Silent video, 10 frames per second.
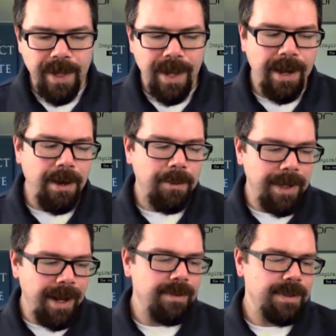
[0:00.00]
how
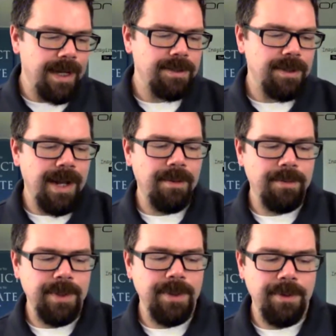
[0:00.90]
an advertiser, how
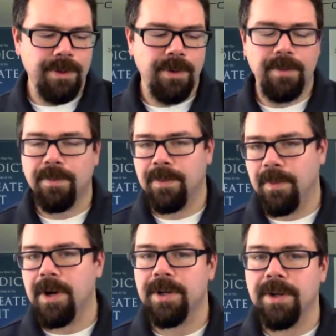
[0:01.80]
or
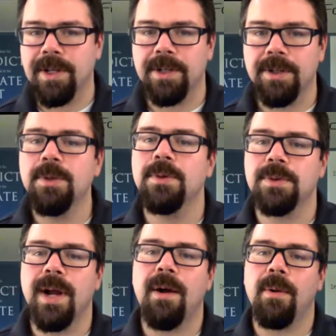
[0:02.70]
marketer can
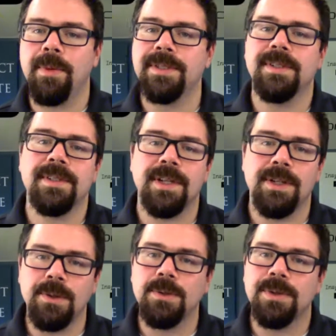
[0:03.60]
use, or how a business
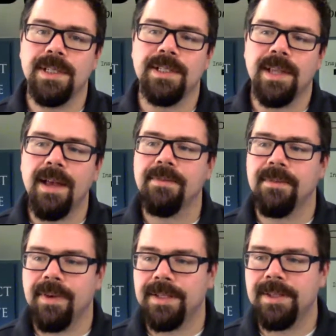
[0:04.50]
can use these life
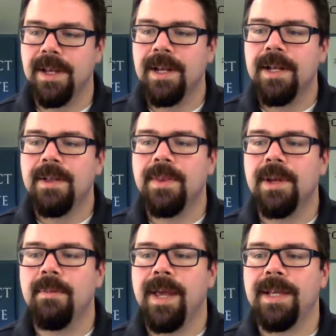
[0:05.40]
events,
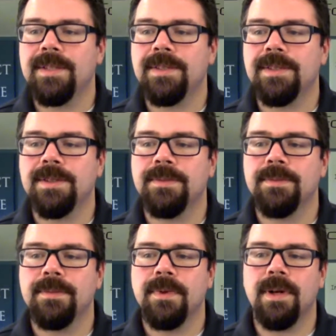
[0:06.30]
then it makes
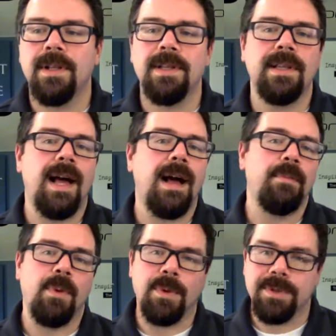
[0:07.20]
a
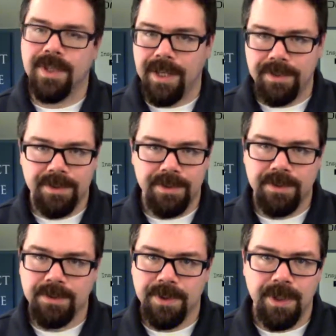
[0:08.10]
lot more
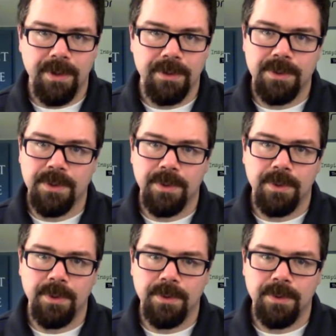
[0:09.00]
sense, from